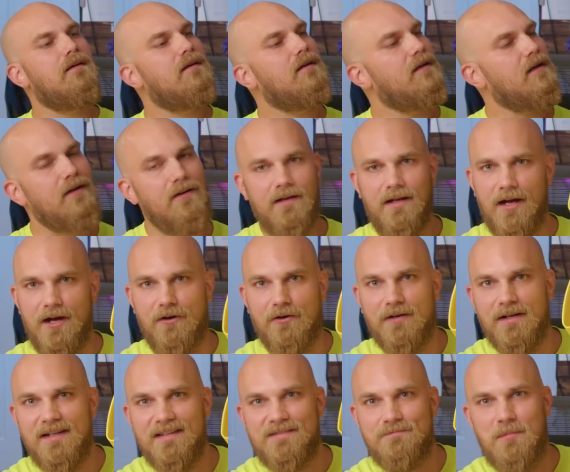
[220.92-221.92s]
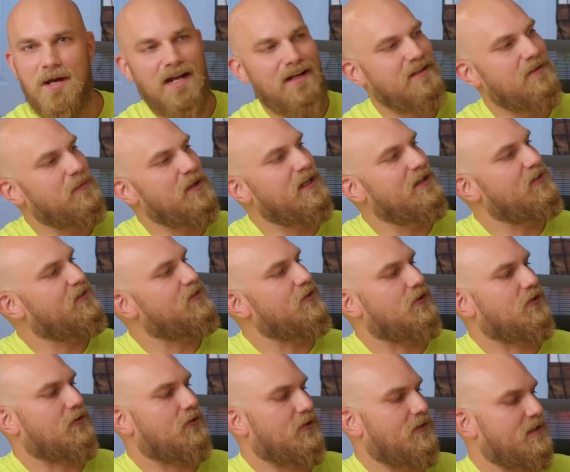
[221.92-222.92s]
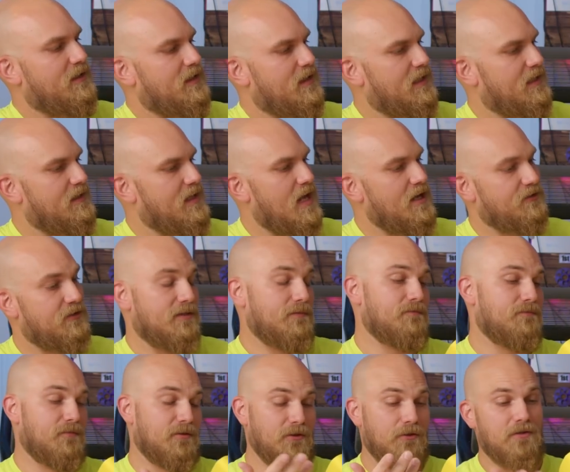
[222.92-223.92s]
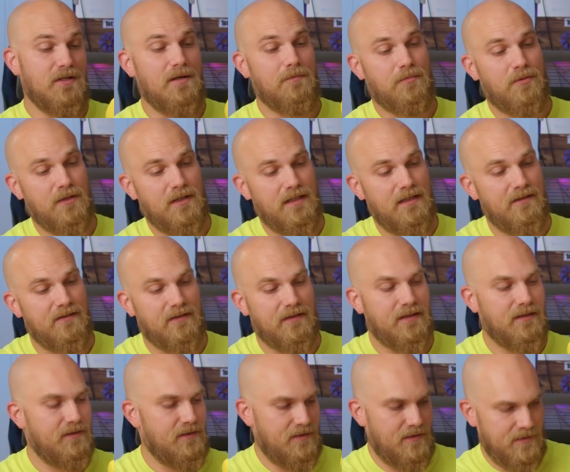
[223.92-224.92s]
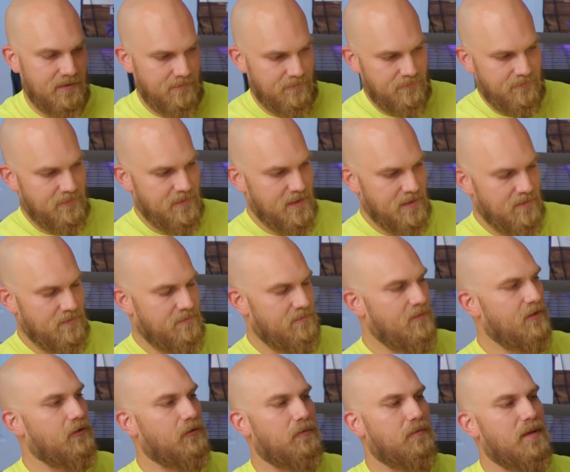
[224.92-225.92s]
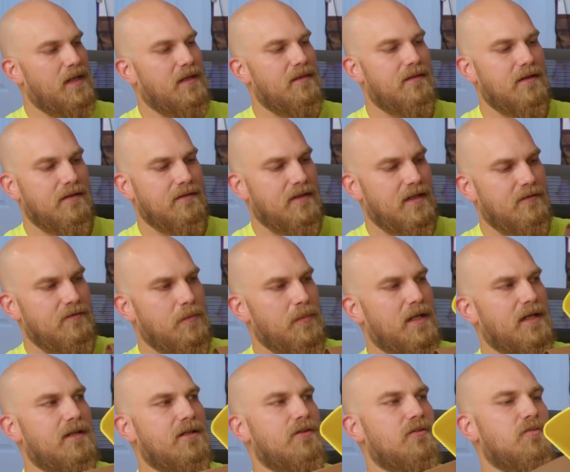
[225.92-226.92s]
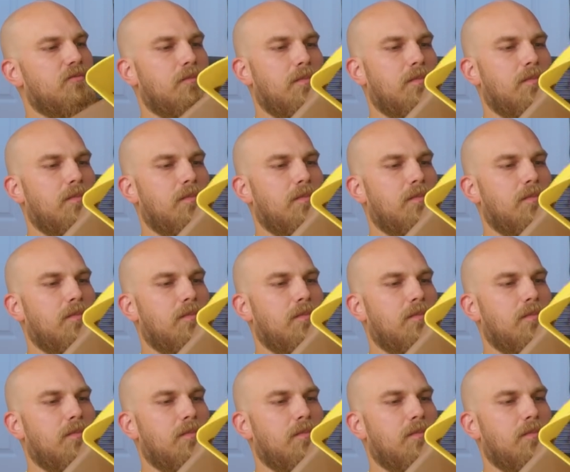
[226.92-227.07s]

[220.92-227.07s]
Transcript: And there you go, it's back to being a circle. It actually glued up pretty easily. The, the little pen thing is kind of a pain to use,